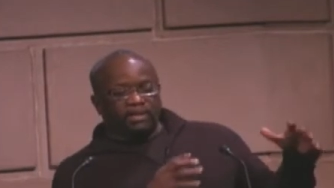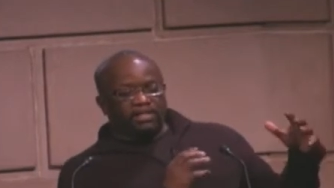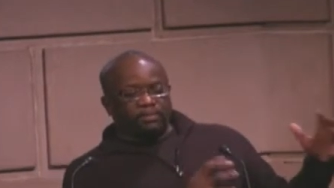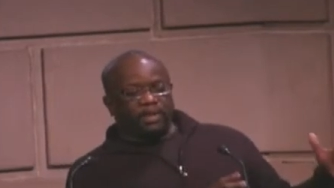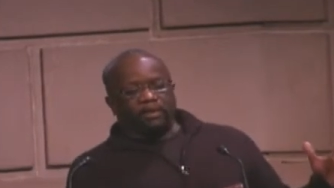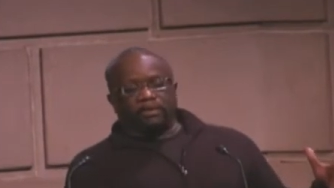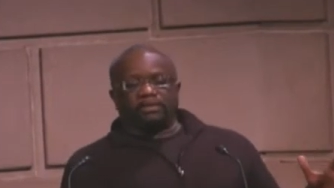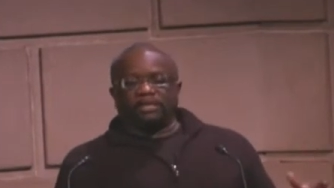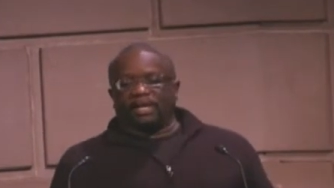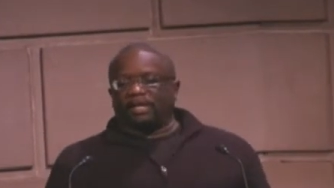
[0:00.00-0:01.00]
what this speaker
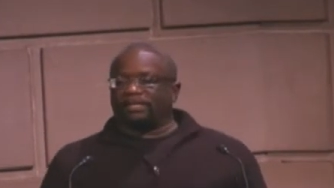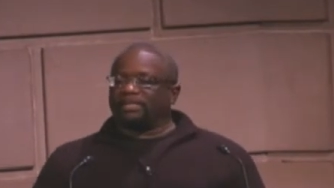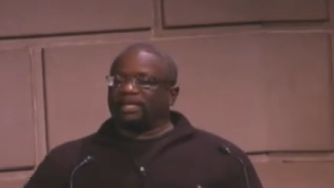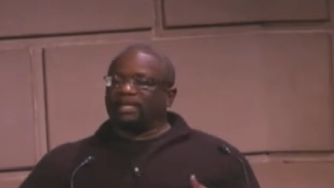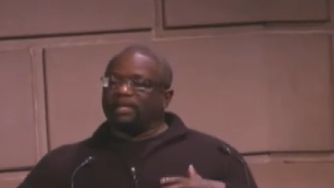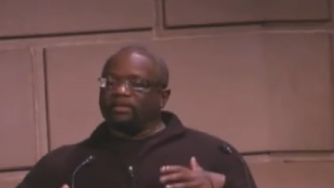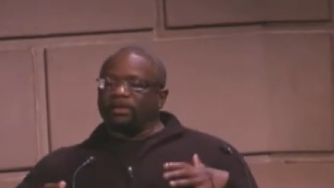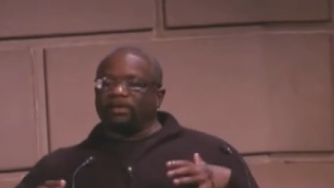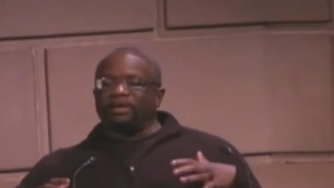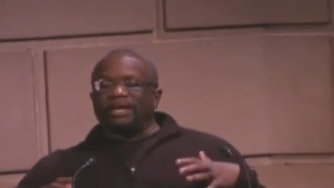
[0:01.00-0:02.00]
said, he said
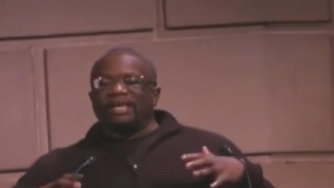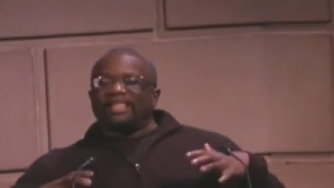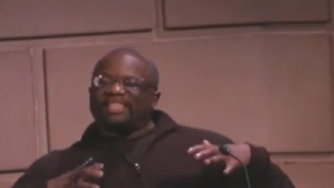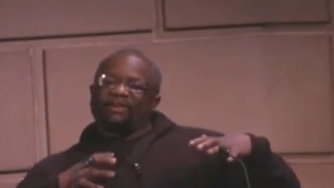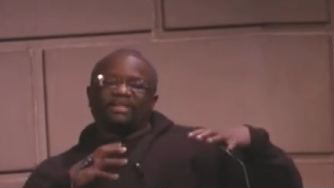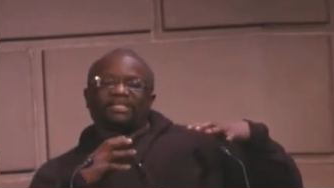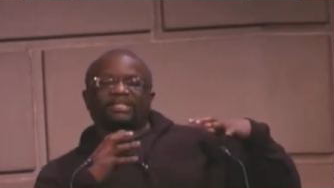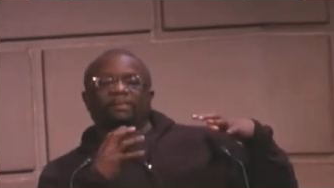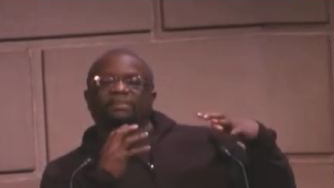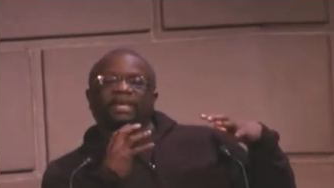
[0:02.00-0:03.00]
either there is
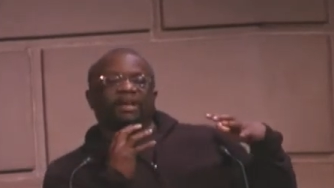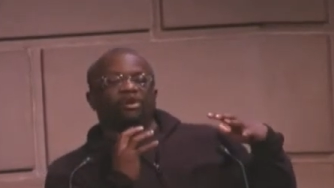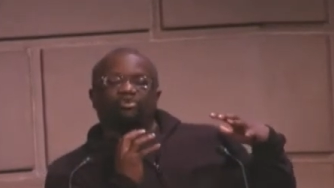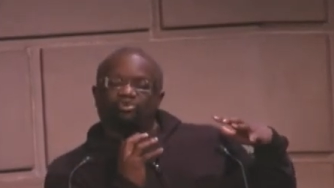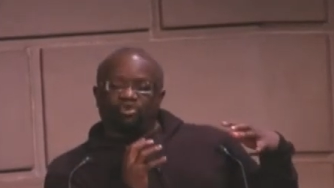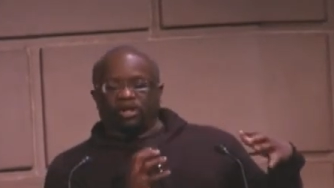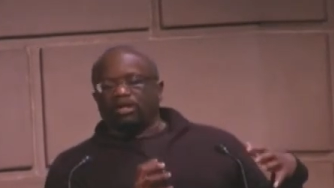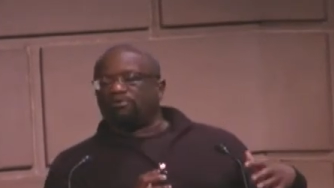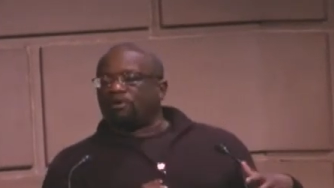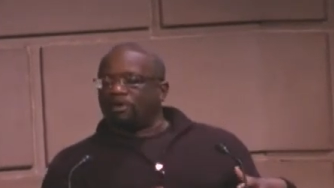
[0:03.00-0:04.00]
something
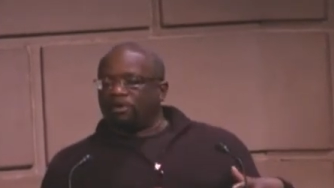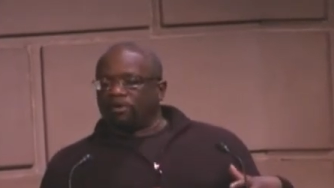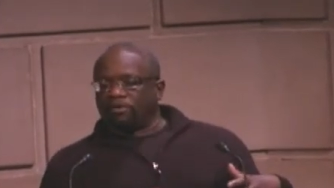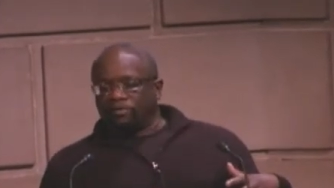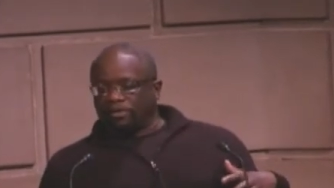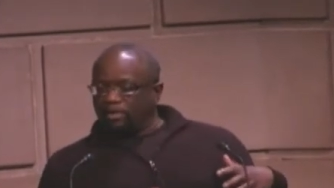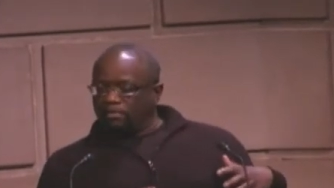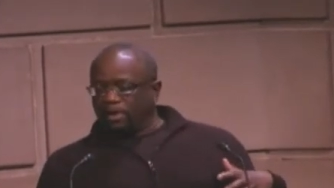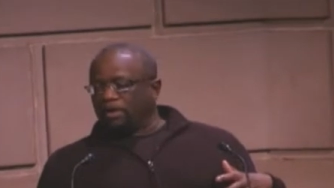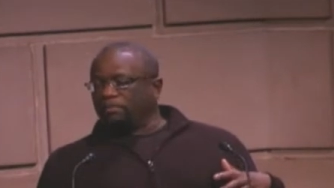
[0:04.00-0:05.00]
really wrong with the
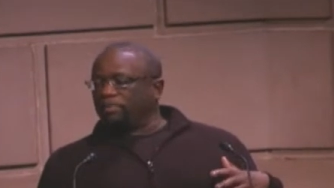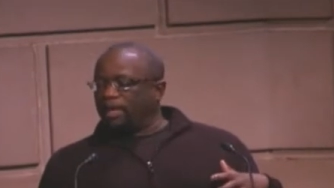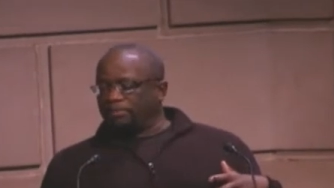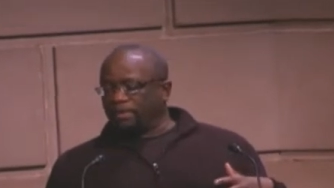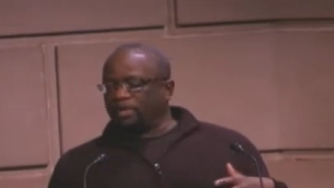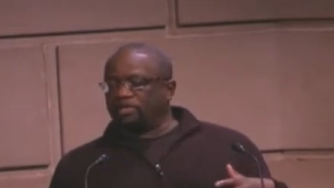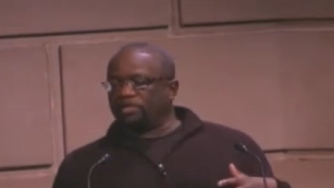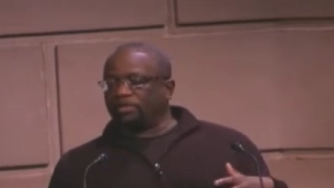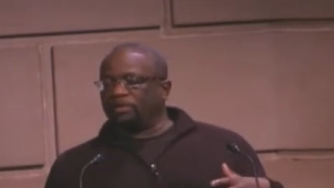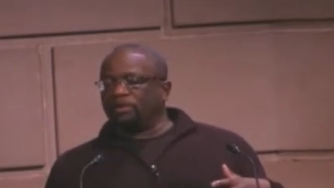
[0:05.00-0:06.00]
American
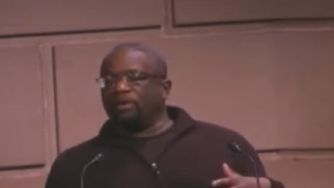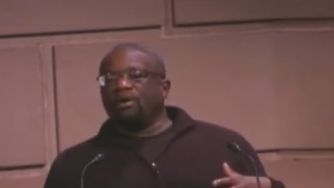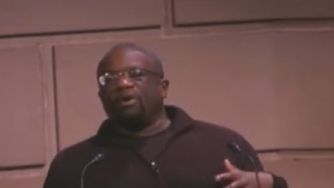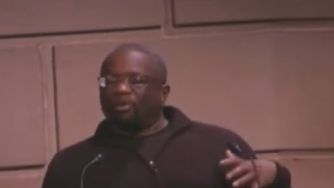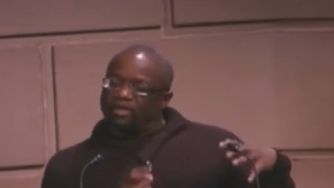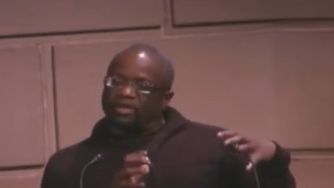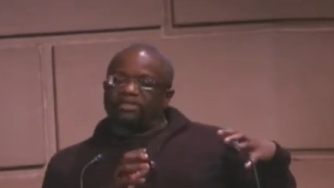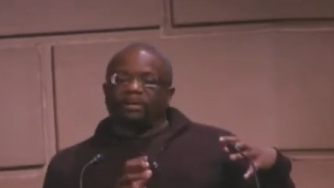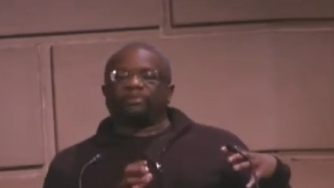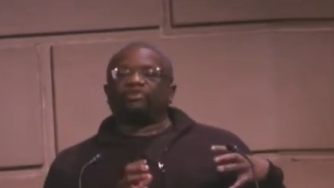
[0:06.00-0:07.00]
population or there's
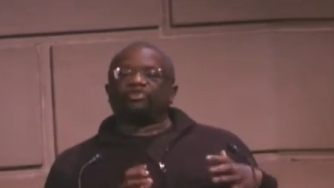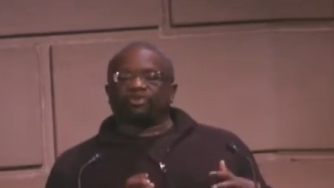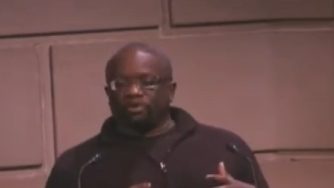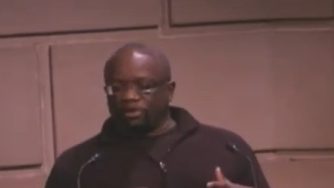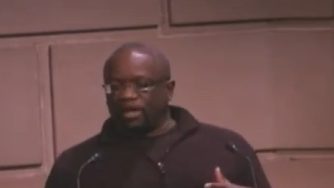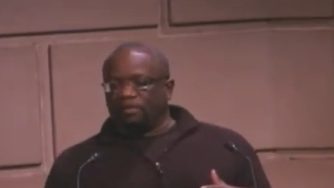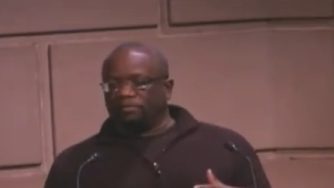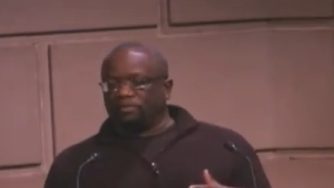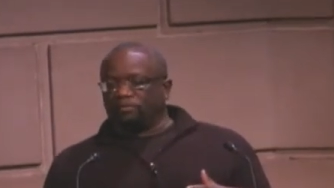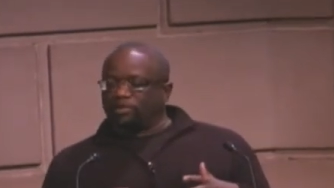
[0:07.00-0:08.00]
something screwed
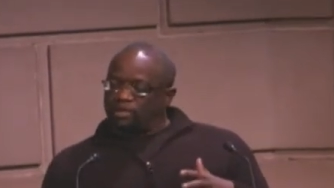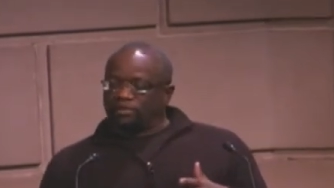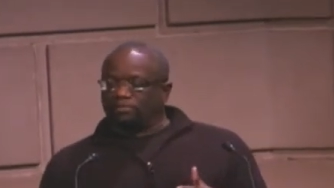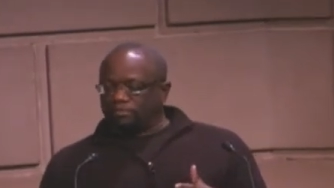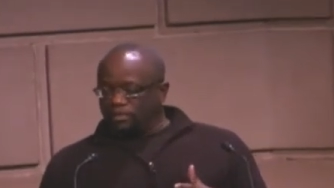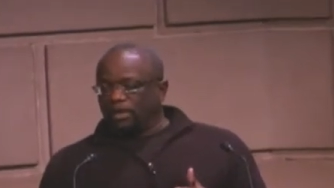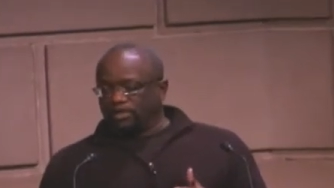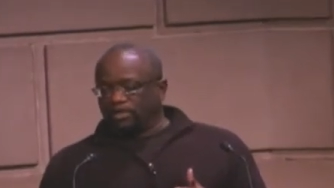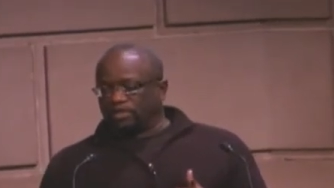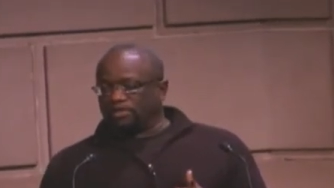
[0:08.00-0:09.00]
up with our
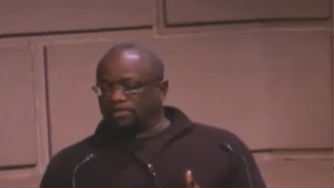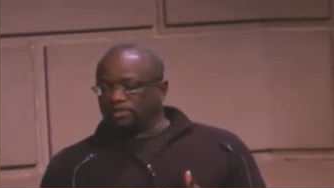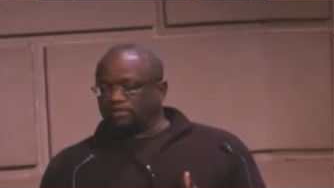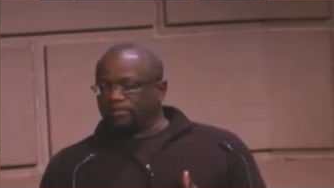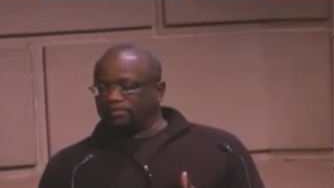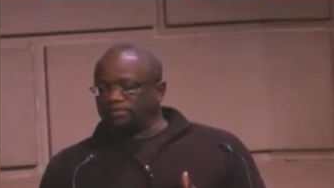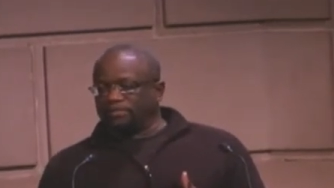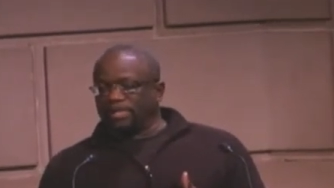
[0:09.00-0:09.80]
justice system.